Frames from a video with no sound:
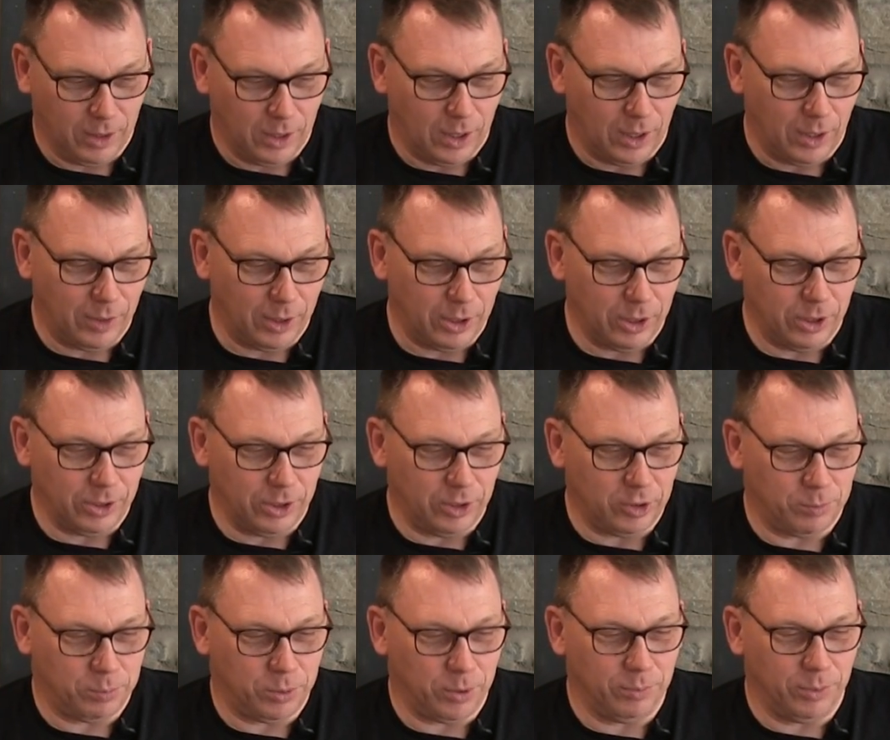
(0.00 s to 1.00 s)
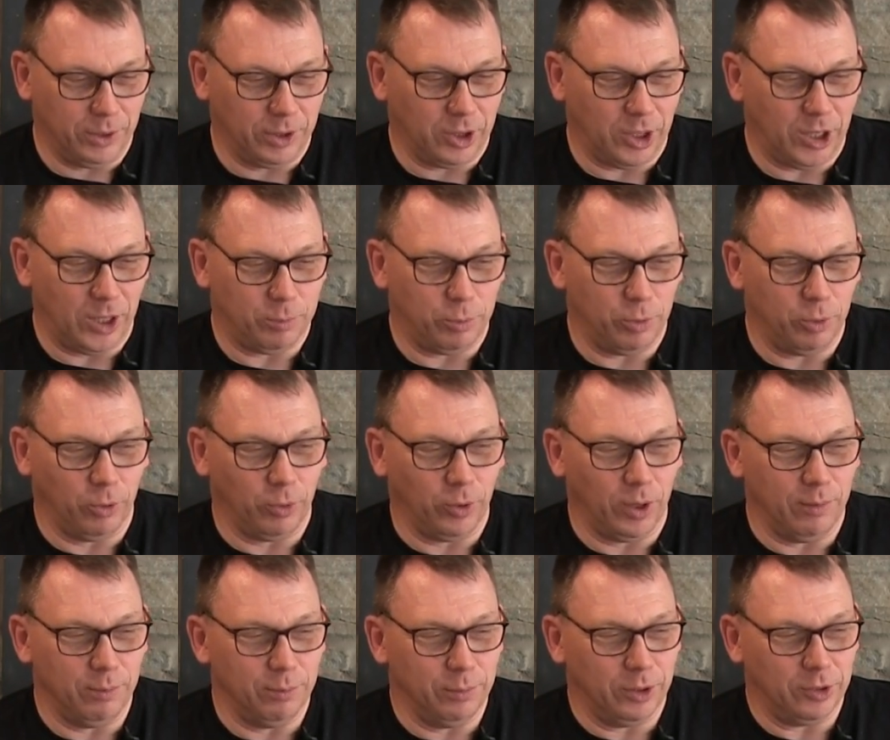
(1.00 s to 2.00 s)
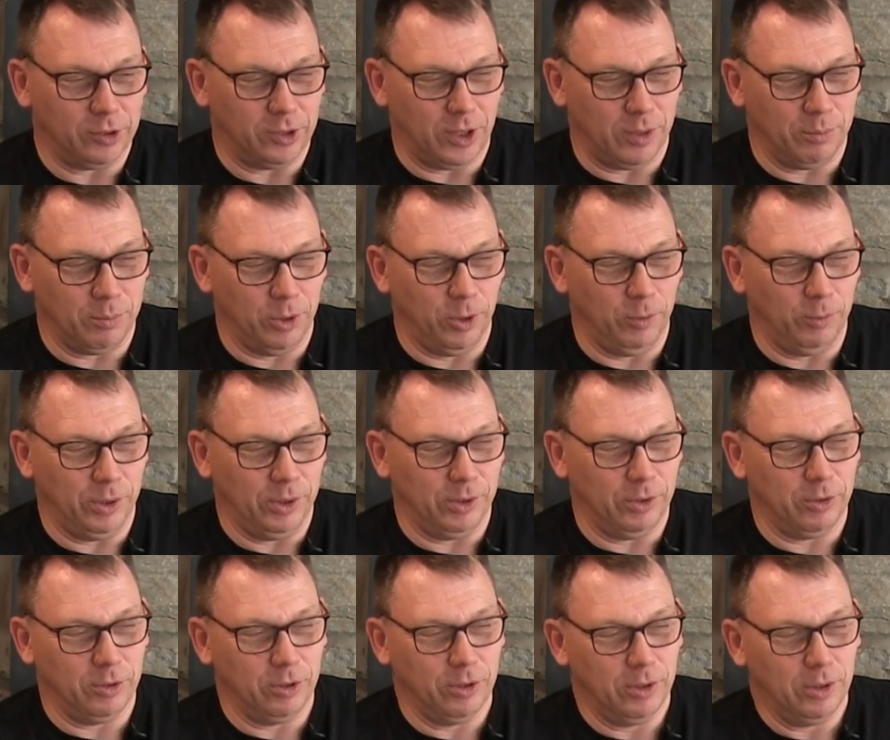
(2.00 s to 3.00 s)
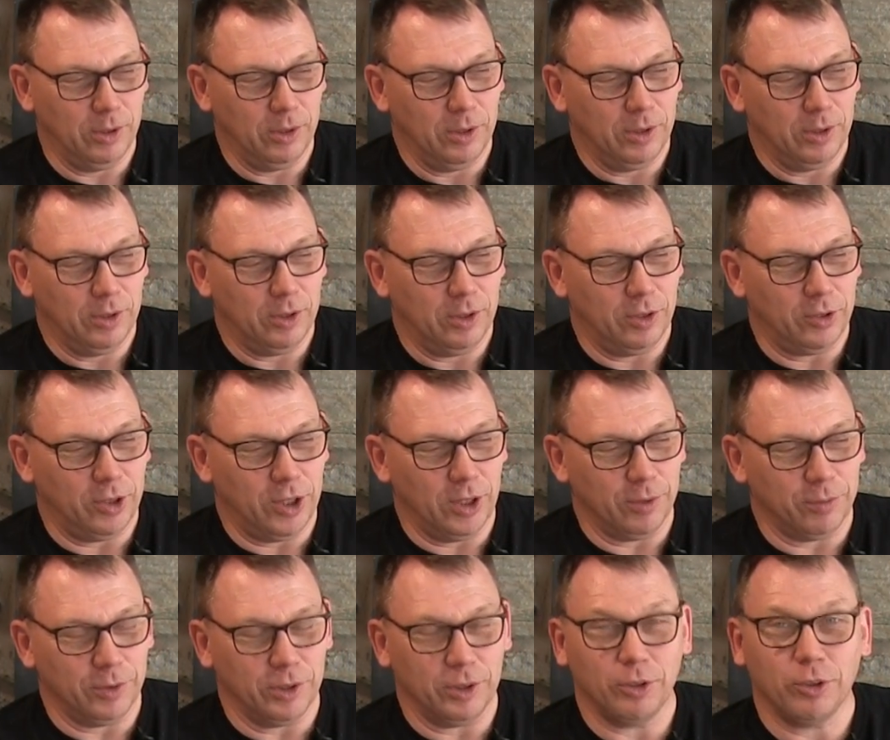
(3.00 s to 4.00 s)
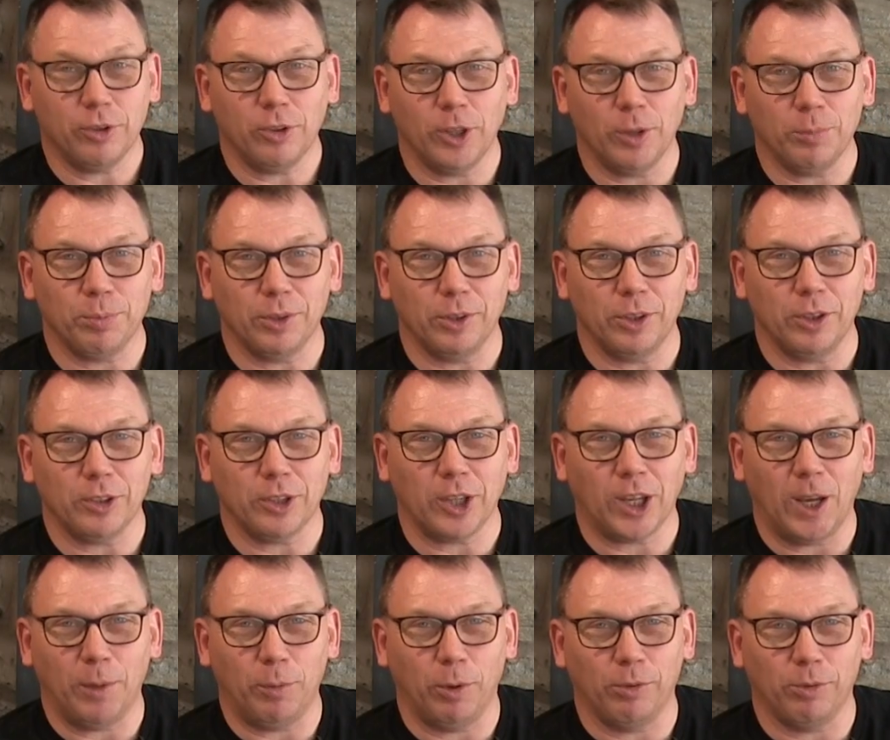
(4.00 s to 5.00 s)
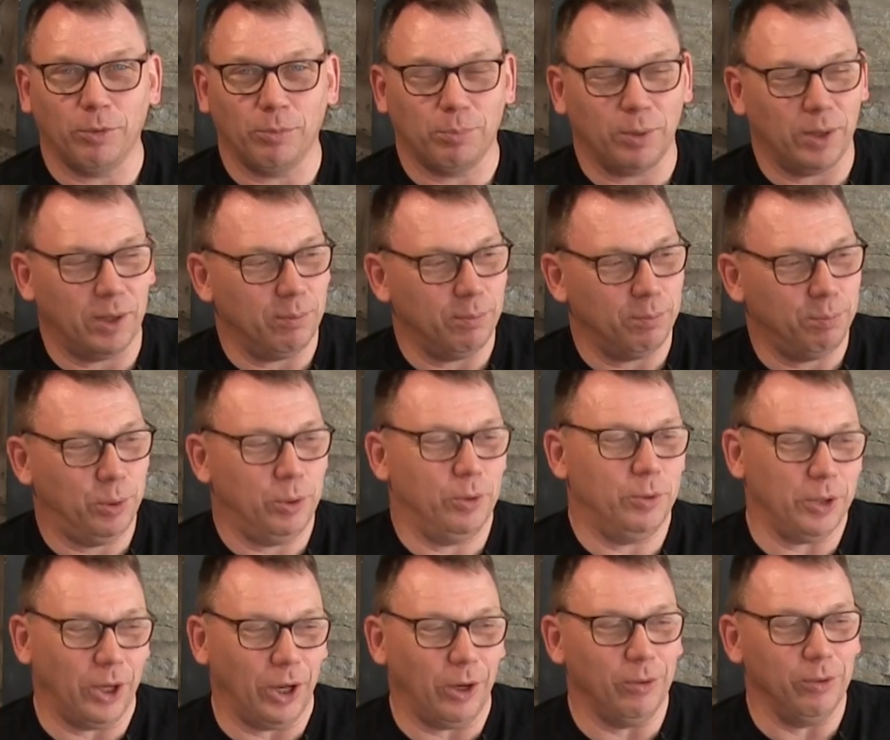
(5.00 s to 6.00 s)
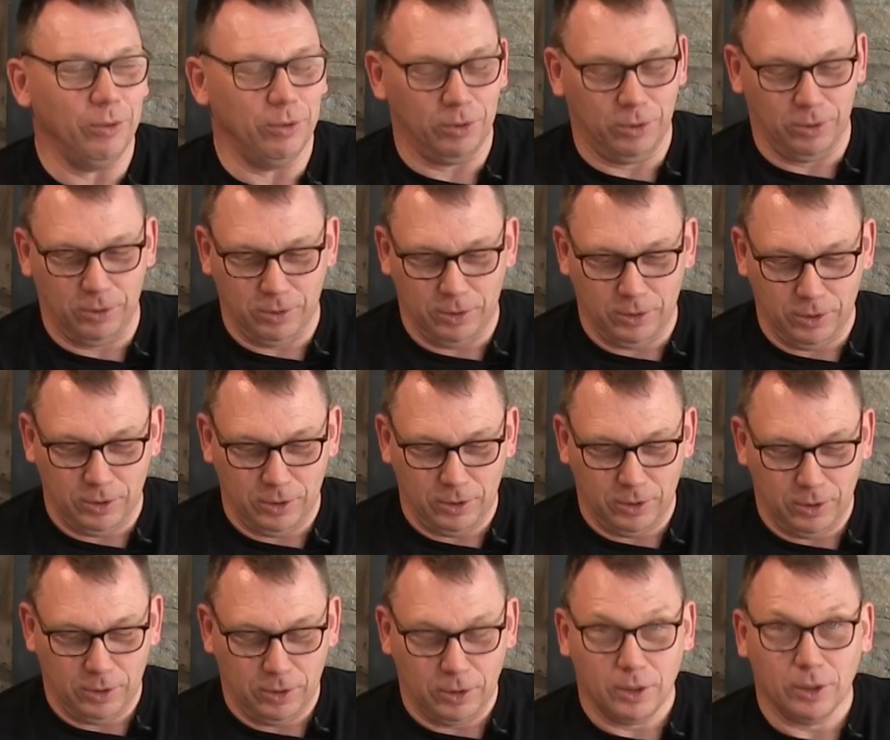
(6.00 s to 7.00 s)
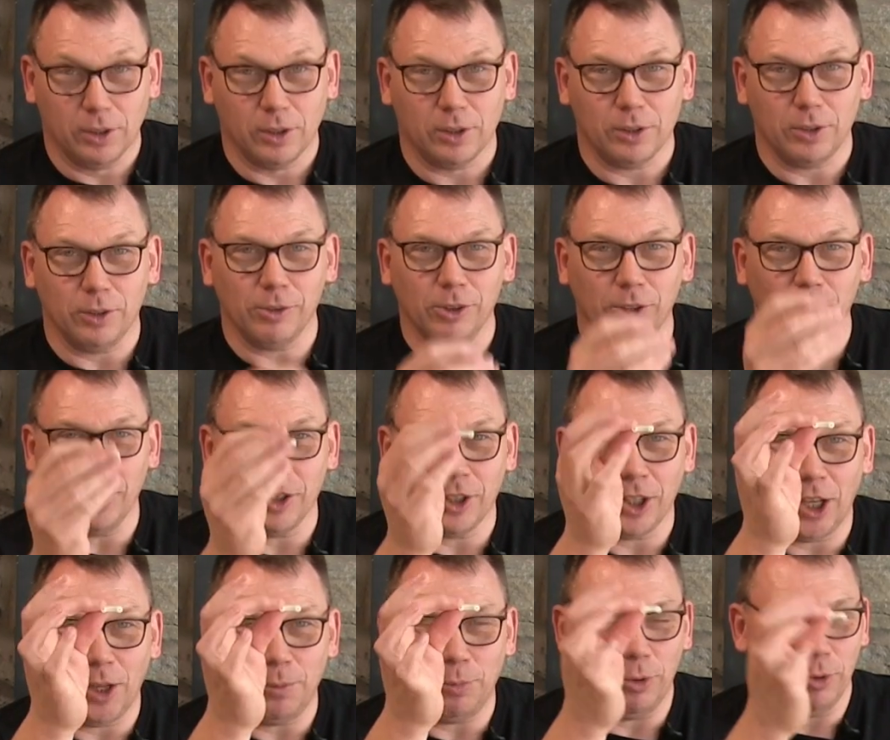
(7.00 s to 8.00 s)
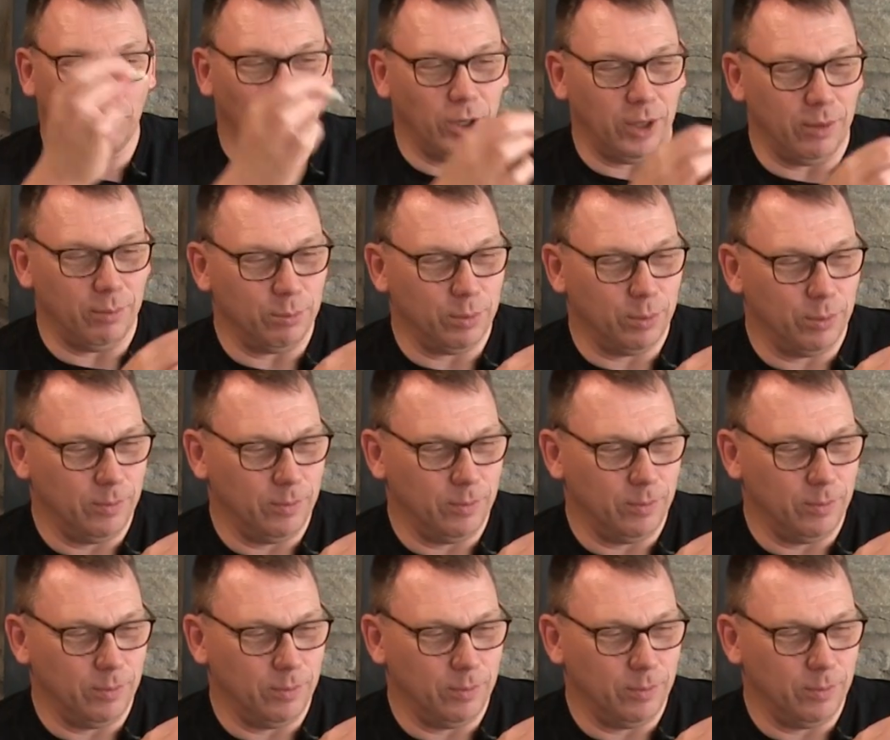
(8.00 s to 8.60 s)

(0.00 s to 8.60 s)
and then I need to put my cable grip, because at the moment there's nothing stopping this cable from being pulled out. So I've got a cable grip